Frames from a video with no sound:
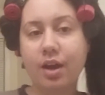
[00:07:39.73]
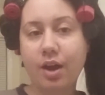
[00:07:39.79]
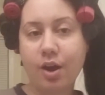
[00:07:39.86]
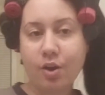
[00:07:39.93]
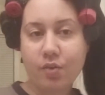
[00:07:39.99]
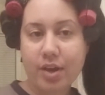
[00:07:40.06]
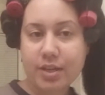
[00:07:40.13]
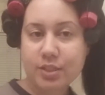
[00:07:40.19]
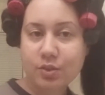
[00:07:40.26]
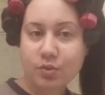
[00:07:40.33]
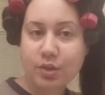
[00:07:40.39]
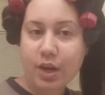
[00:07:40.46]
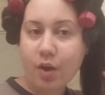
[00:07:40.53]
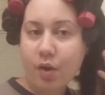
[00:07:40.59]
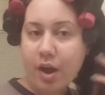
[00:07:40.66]
All right, so
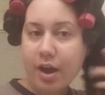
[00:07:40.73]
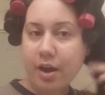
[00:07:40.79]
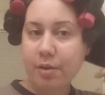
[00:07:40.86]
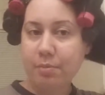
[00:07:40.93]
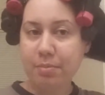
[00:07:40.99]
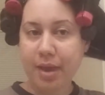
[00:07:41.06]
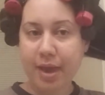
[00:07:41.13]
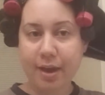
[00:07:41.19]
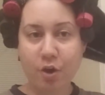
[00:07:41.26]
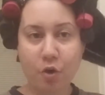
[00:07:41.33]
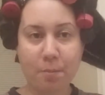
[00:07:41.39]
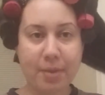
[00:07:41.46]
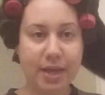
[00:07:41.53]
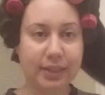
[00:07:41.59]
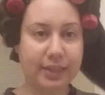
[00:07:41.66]
now I am back
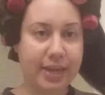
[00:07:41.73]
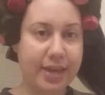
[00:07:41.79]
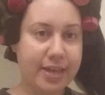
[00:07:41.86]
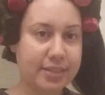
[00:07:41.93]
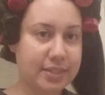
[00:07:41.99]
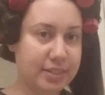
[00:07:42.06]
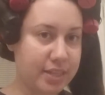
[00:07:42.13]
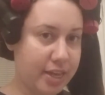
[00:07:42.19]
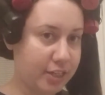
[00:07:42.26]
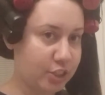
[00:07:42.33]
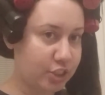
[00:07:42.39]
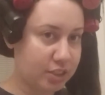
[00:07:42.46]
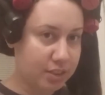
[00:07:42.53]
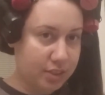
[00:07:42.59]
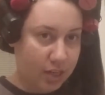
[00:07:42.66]
on my last
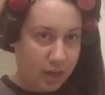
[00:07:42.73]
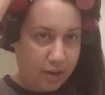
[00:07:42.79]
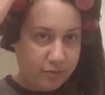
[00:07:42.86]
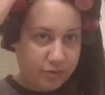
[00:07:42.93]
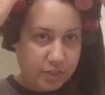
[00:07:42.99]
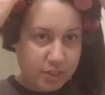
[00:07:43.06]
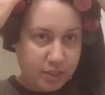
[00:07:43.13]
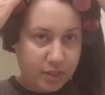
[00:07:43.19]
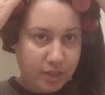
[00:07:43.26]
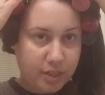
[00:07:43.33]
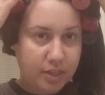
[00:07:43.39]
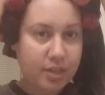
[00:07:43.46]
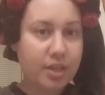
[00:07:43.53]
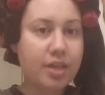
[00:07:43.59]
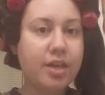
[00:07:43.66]
section. I've
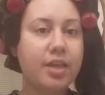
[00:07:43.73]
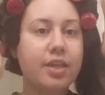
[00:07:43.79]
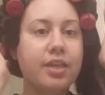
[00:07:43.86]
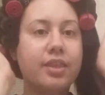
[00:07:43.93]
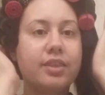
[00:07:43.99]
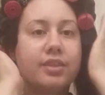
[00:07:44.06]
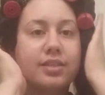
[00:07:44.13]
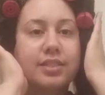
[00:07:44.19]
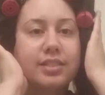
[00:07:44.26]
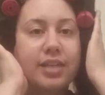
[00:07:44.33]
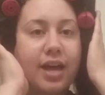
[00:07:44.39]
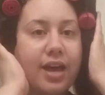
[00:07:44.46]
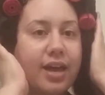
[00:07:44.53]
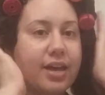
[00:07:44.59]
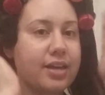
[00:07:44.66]
done the
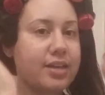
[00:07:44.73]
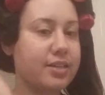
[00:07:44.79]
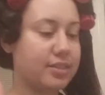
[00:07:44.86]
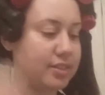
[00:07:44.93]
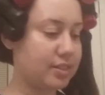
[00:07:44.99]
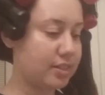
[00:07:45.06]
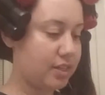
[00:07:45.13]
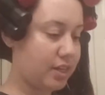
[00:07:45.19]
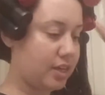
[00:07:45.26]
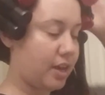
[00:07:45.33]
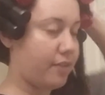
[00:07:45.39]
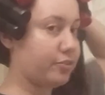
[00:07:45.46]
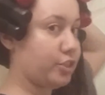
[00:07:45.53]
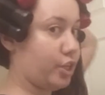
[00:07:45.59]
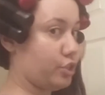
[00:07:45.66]
sides and
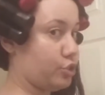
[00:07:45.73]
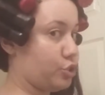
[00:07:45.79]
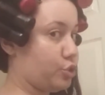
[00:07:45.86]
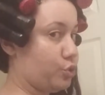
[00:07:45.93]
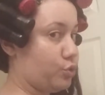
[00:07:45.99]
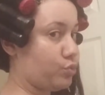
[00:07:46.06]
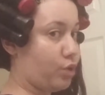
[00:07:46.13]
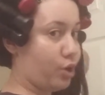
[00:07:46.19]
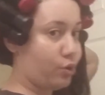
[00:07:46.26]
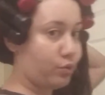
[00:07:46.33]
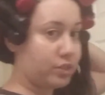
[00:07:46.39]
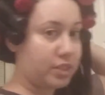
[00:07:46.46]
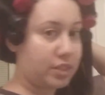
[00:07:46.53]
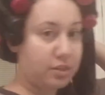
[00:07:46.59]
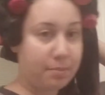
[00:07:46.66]
I've done two
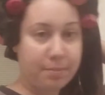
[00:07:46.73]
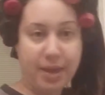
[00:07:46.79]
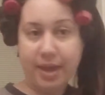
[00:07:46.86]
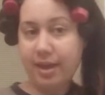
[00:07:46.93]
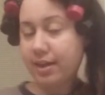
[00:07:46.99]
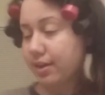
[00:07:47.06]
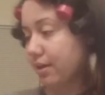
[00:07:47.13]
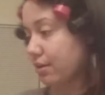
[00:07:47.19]
rows in the back.